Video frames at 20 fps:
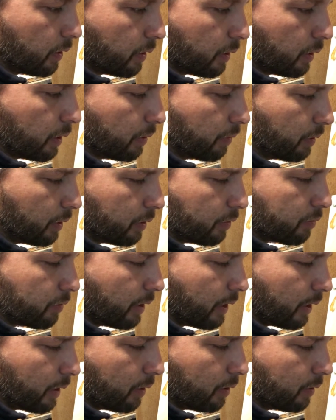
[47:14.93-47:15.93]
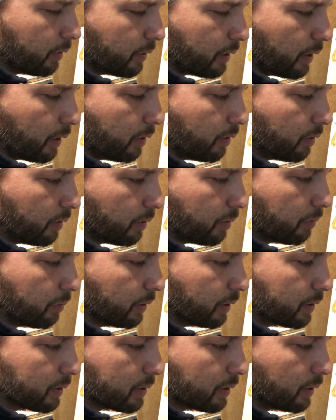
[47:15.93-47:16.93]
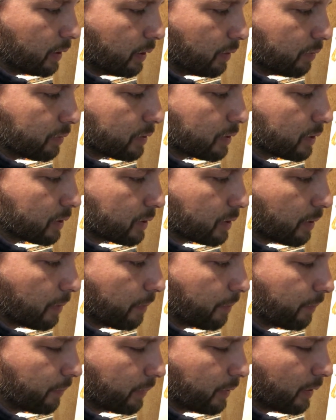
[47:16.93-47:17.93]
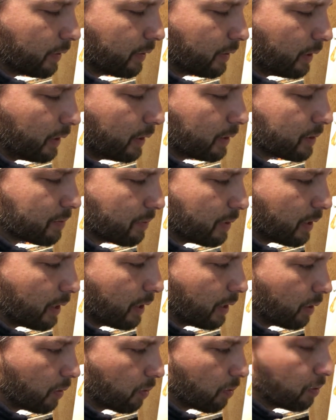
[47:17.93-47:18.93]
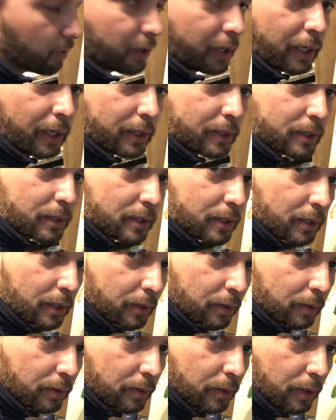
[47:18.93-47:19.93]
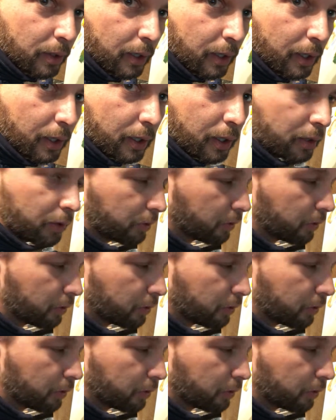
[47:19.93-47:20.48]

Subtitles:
I'm going to drag it all down because it gives us, I think it's made out of corrugated steel, and it